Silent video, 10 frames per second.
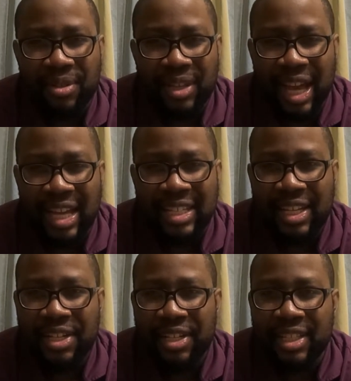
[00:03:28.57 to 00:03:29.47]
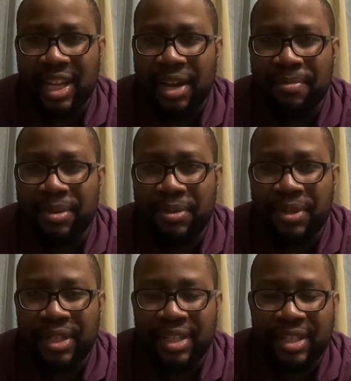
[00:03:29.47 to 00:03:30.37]
gas station type
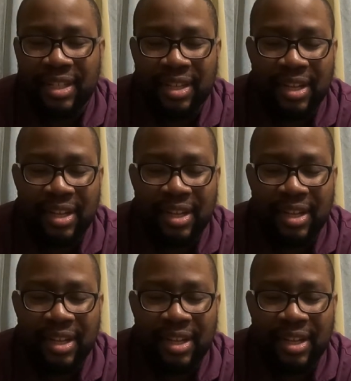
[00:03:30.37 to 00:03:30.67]
sushis.